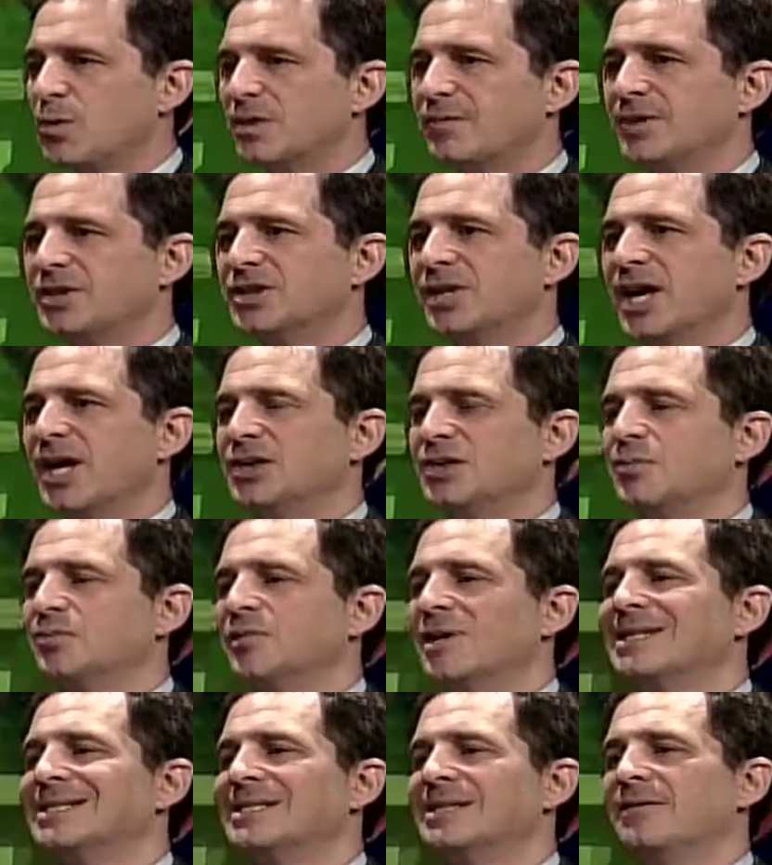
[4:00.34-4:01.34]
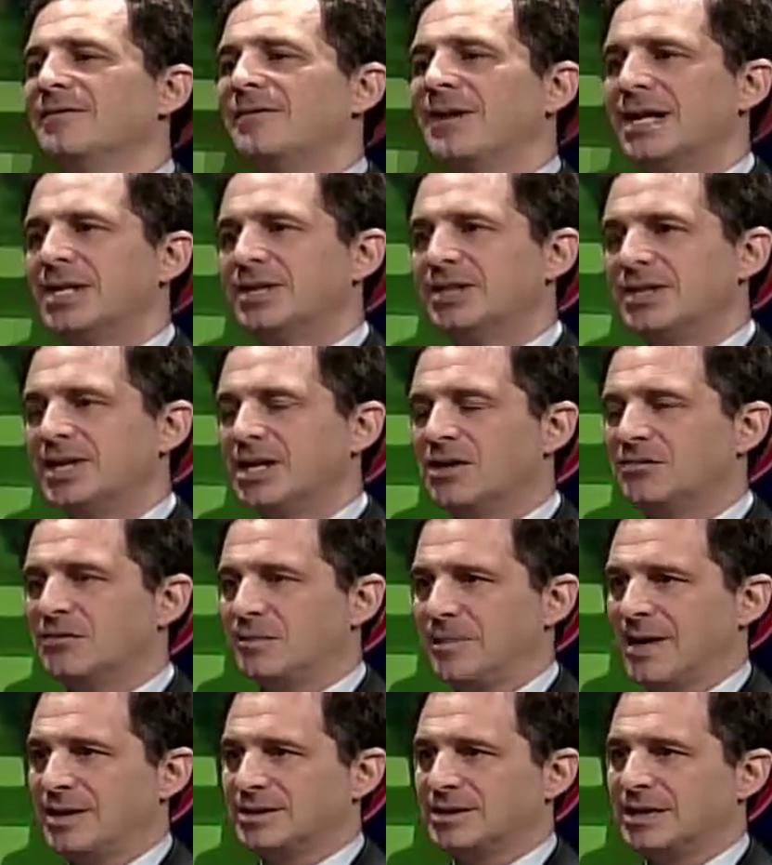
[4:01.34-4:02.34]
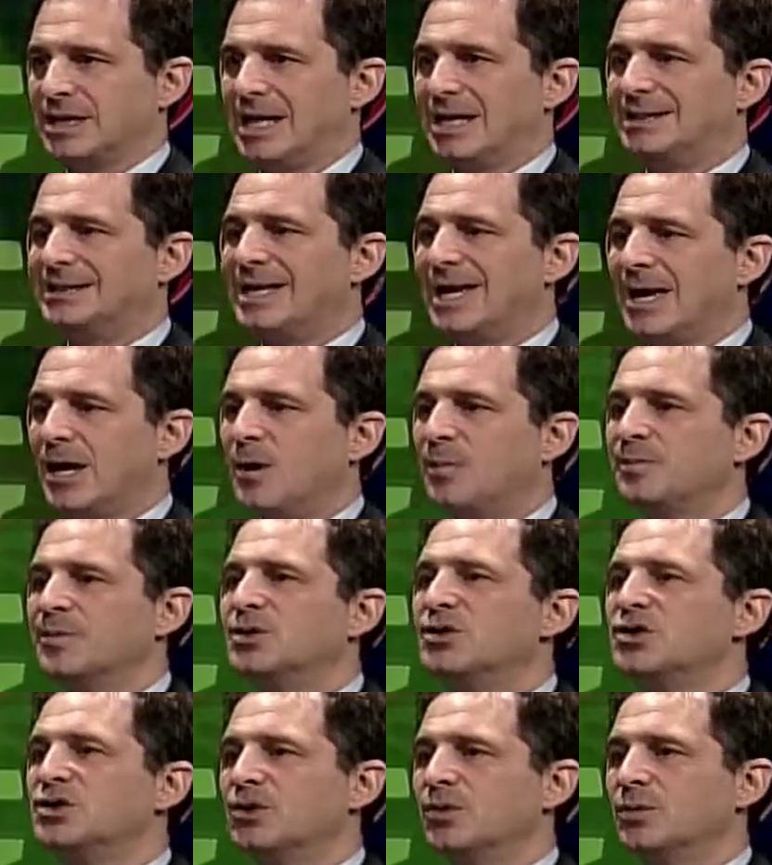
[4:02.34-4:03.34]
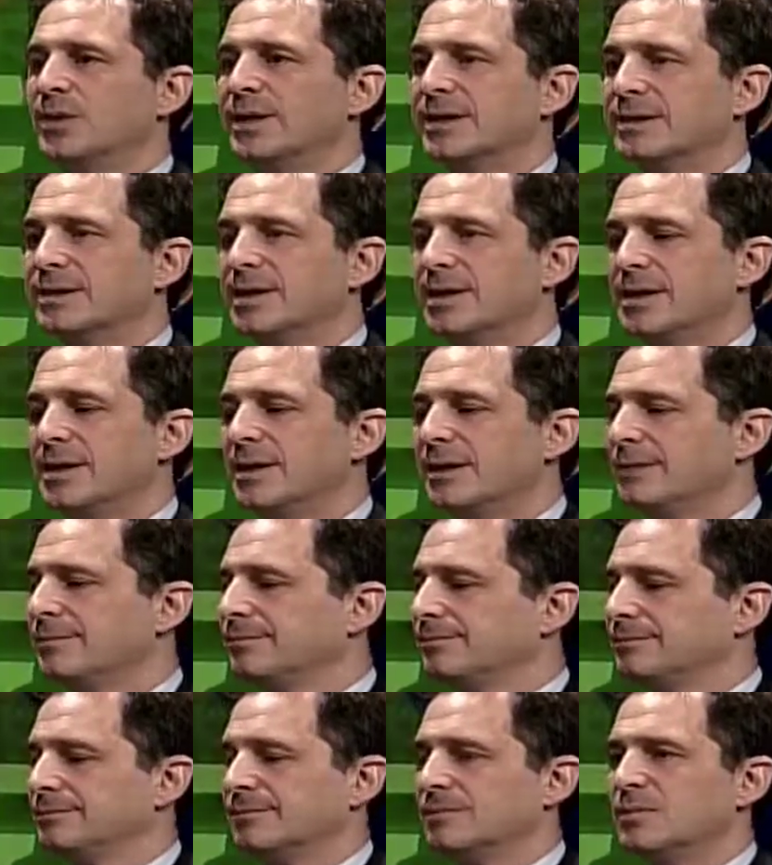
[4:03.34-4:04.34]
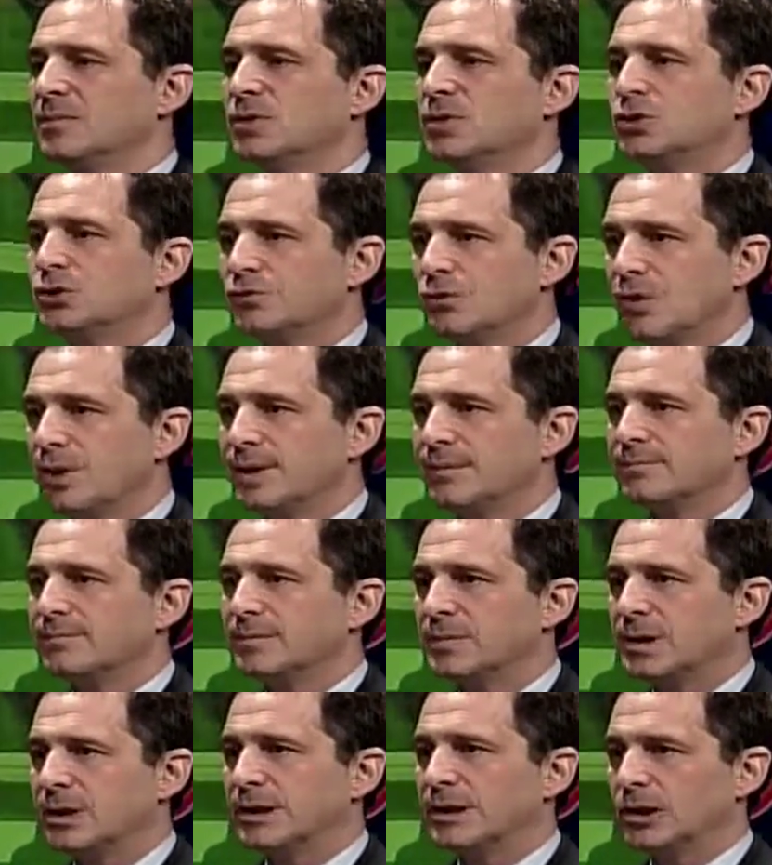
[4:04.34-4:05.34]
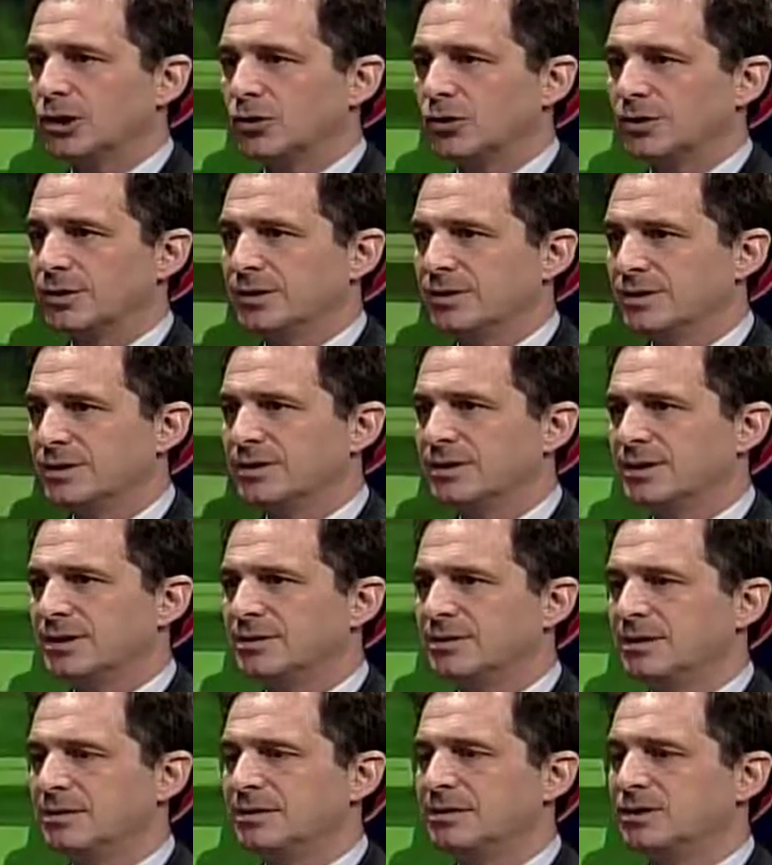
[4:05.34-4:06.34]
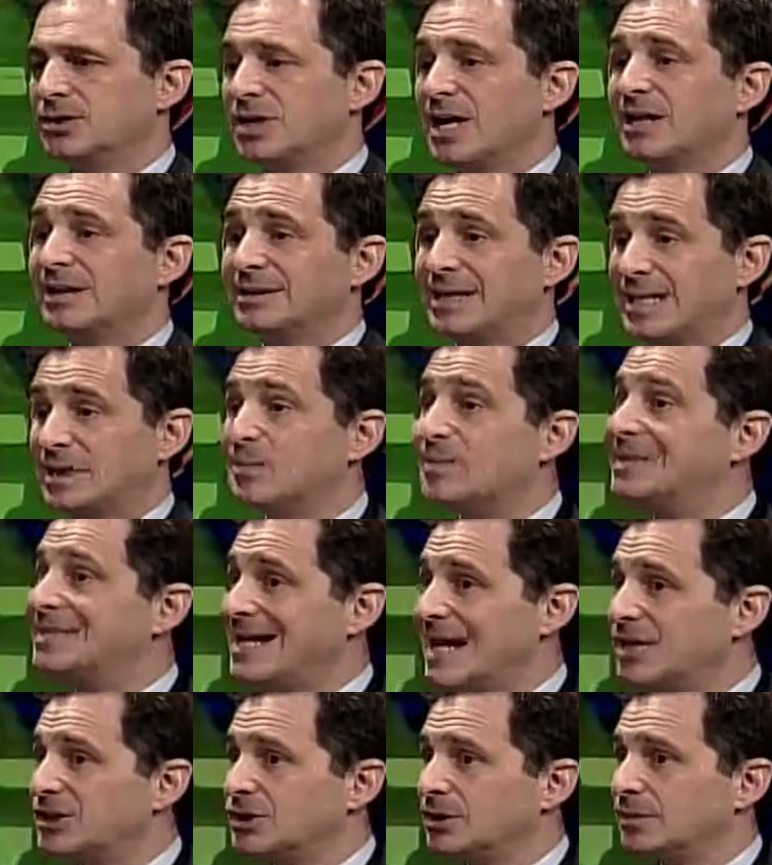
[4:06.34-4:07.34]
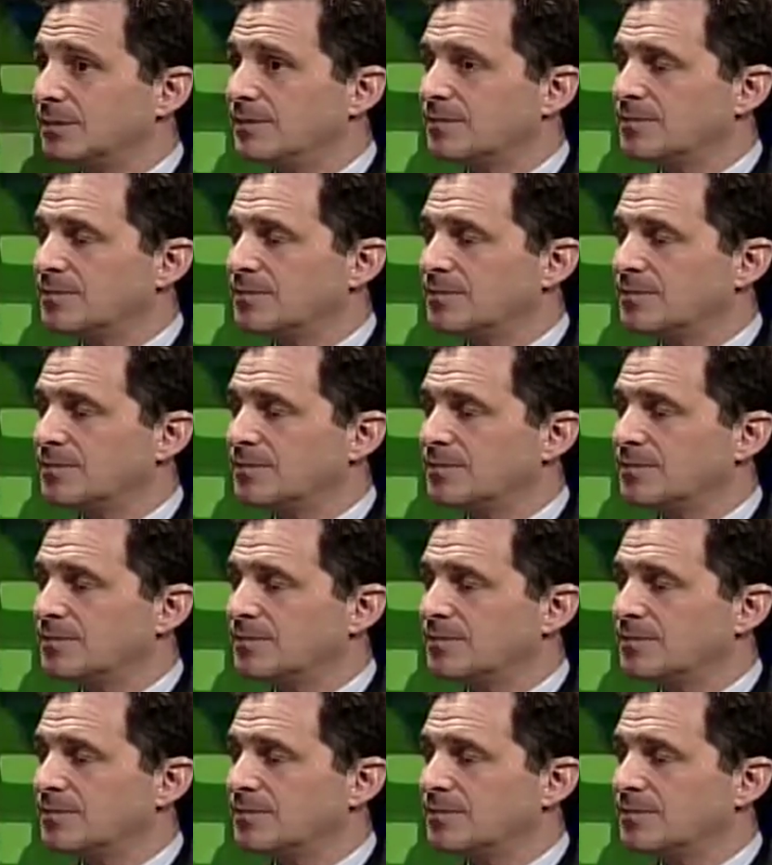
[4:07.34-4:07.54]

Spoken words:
of Education brings in a volunteer from outside to help the student draw and learn. The child has potential.